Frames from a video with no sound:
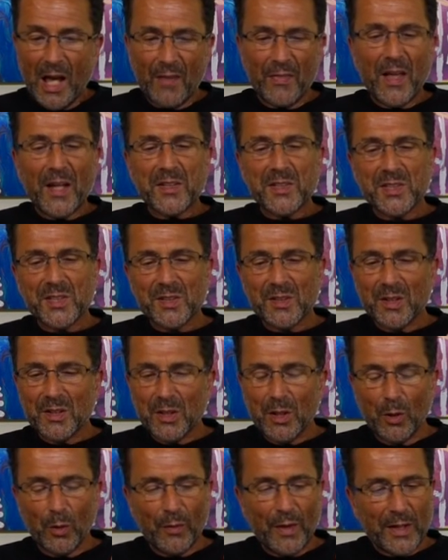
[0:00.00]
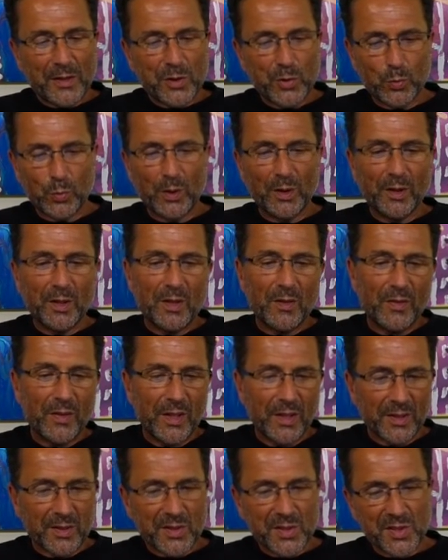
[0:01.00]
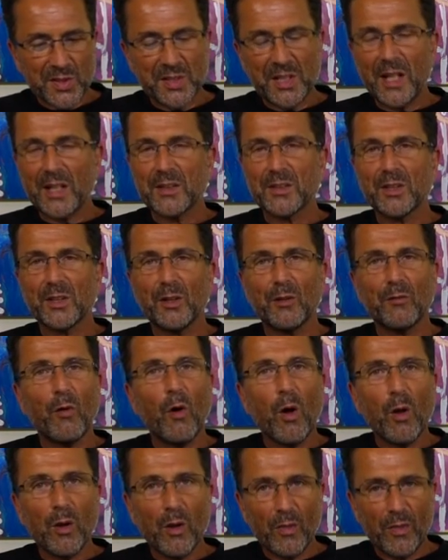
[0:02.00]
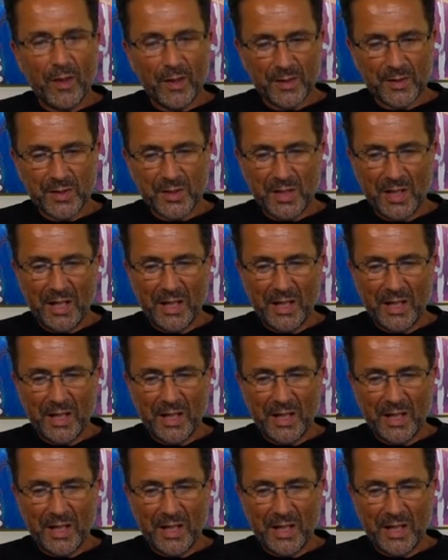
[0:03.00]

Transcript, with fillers: And that's, you know, that's really the extent of all of this.